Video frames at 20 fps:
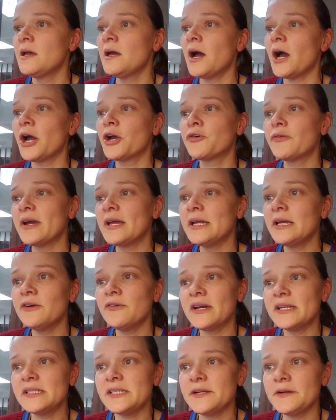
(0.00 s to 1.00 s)
Our grading
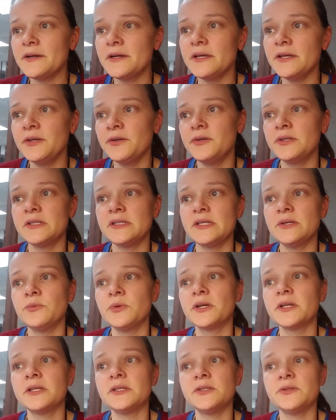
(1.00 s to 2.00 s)
criteria, you can see we're
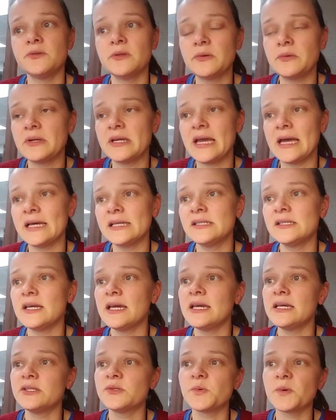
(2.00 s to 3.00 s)
going to do 3
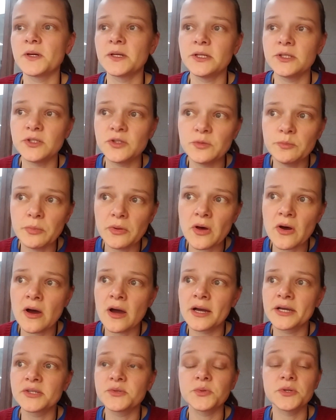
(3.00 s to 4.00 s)
essays, we're going to do
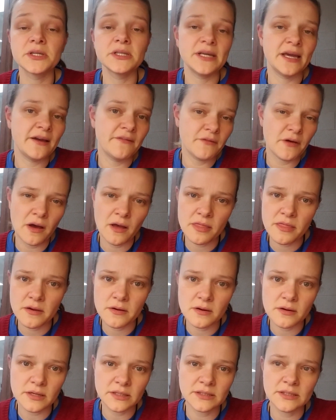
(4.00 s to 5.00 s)
blogs, we're going to have
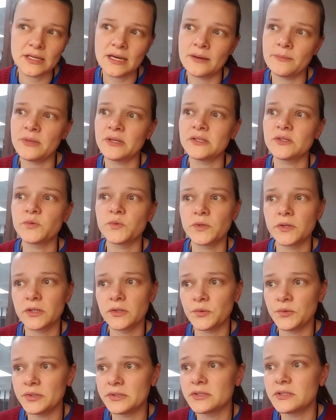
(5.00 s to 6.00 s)
other assignments, we're
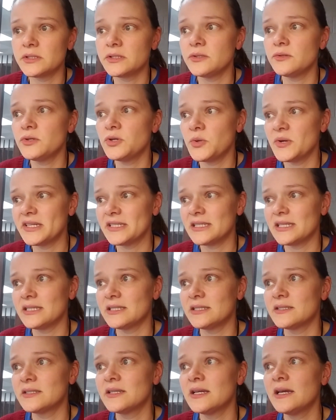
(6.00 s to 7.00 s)
going to do
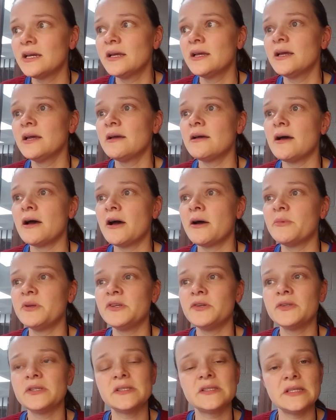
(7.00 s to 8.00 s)
quizzes, and you
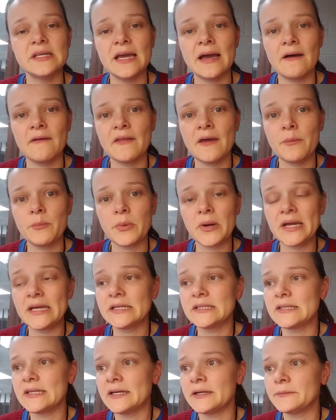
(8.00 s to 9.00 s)
can see how that
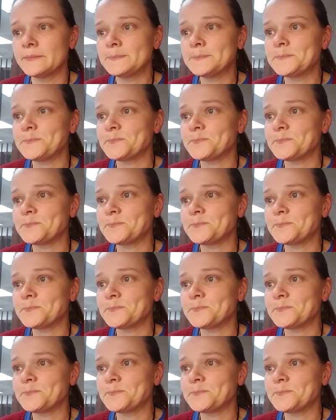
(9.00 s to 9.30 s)
breaks down.